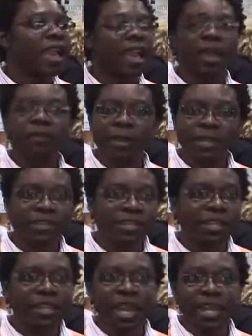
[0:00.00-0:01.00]
And
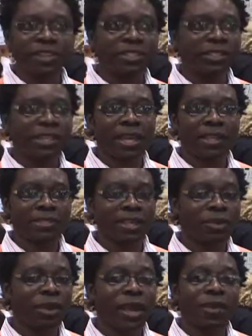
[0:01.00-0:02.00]
basically I looked at that and
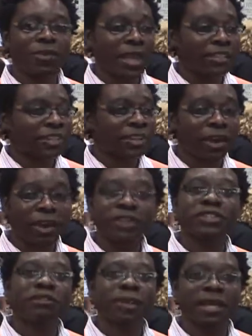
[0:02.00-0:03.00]
said, wow, that's an
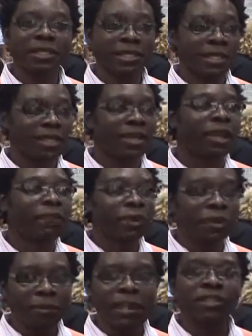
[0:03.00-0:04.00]
awesome idea. I'm
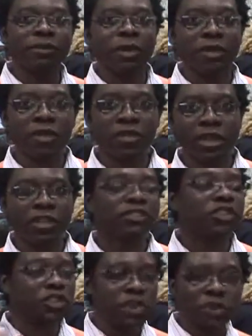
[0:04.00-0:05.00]
going to make some other things
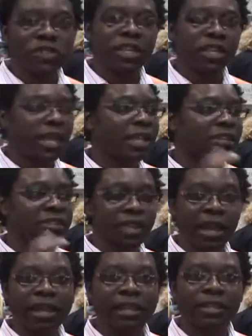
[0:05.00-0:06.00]
using that
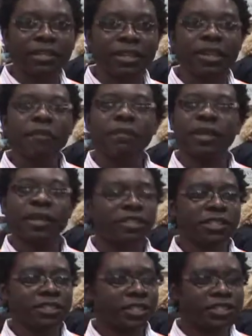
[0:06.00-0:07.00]
style,
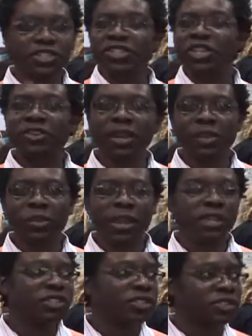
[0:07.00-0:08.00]
because it's just a great
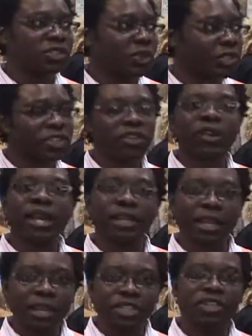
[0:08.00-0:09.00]
way to
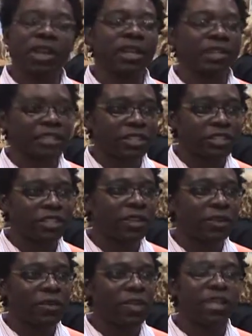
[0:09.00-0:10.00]
integrate electronics into
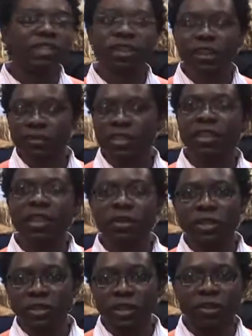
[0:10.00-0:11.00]
clothing, into everything that
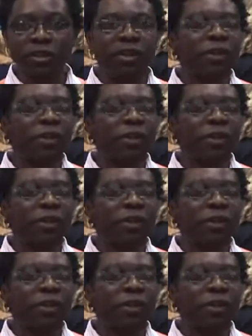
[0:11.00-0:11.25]
we do.